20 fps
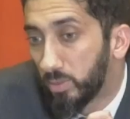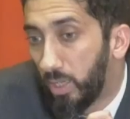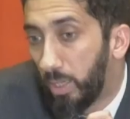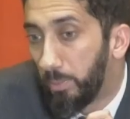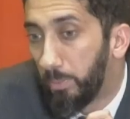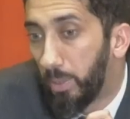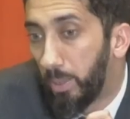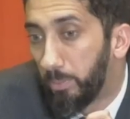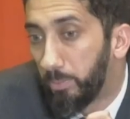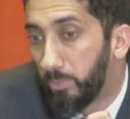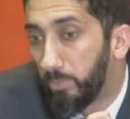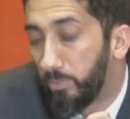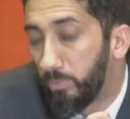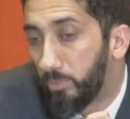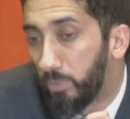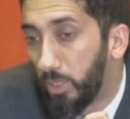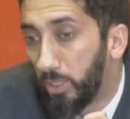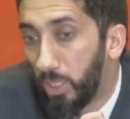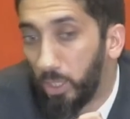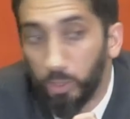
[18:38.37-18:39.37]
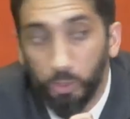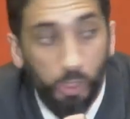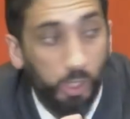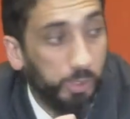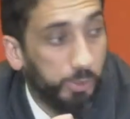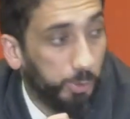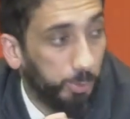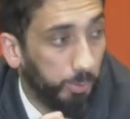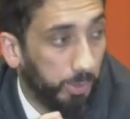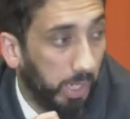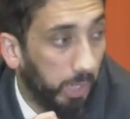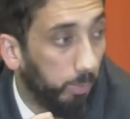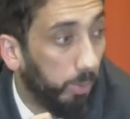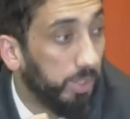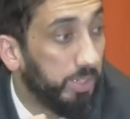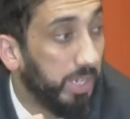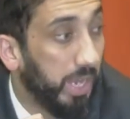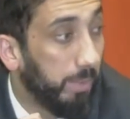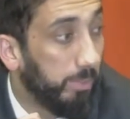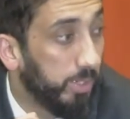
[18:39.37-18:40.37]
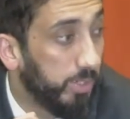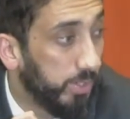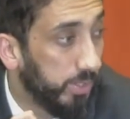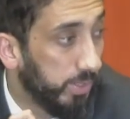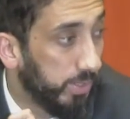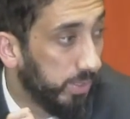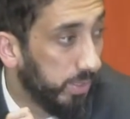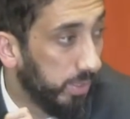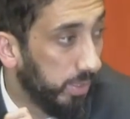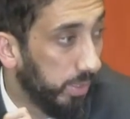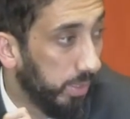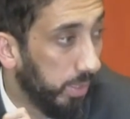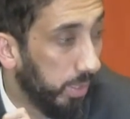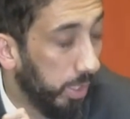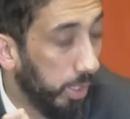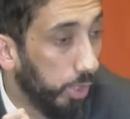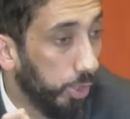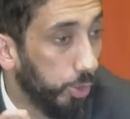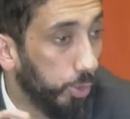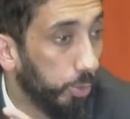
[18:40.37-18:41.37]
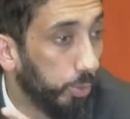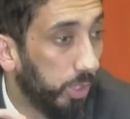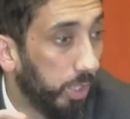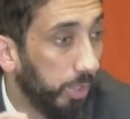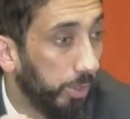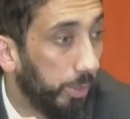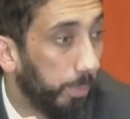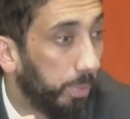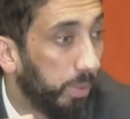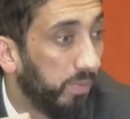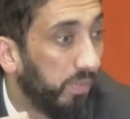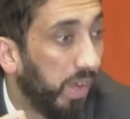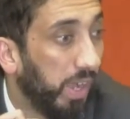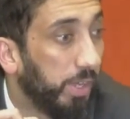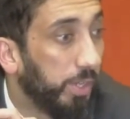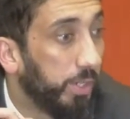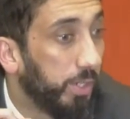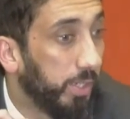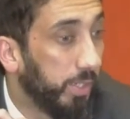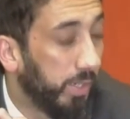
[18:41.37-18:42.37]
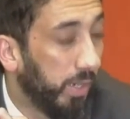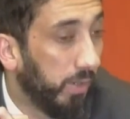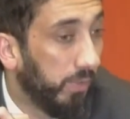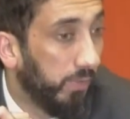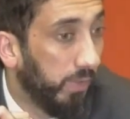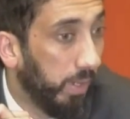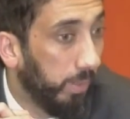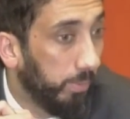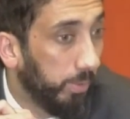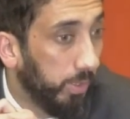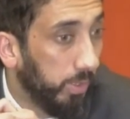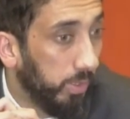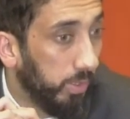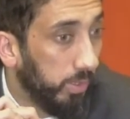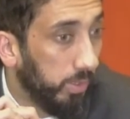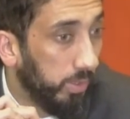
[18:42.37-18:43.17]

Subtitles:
I'm taking a lawsuit. I want damages. You killed the provider in our family.